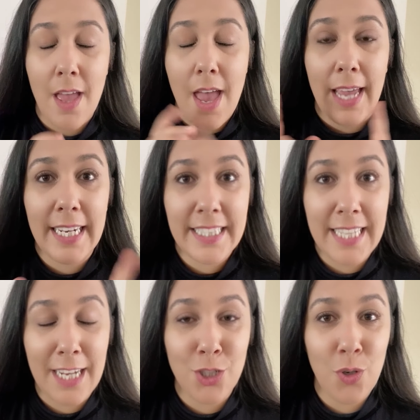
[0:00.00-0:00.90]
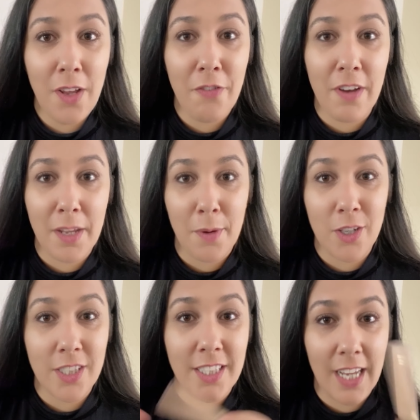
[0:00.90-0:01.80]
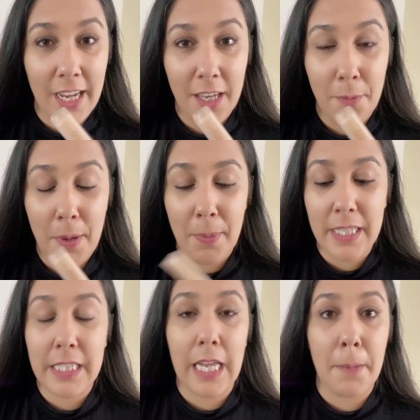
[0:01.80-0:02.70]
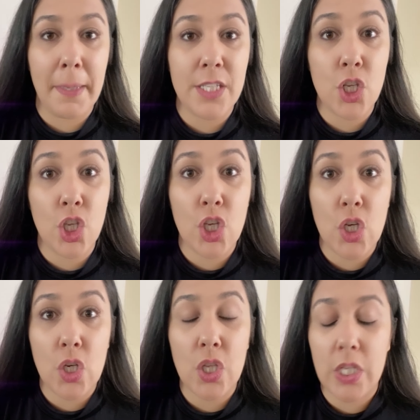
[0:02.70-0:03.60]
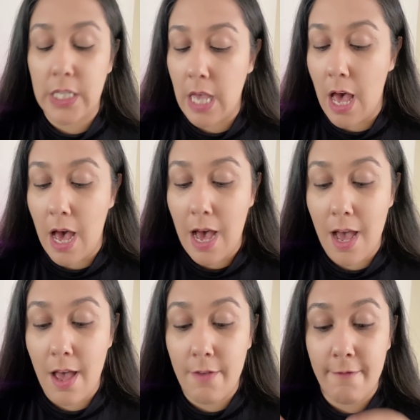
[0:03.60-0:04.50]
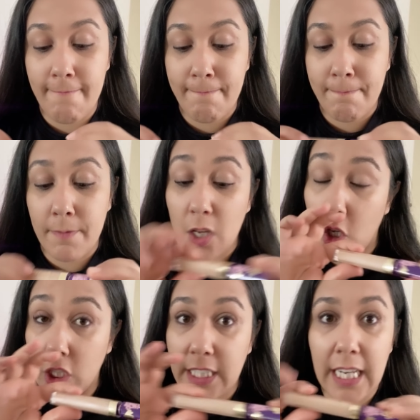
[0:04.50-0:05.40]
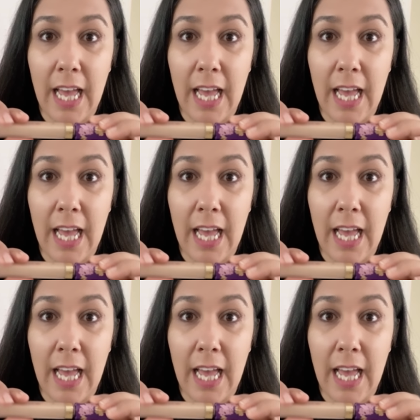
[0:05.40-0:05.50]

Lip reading: And it's actually funny because ChatGPT is telling me to use concealer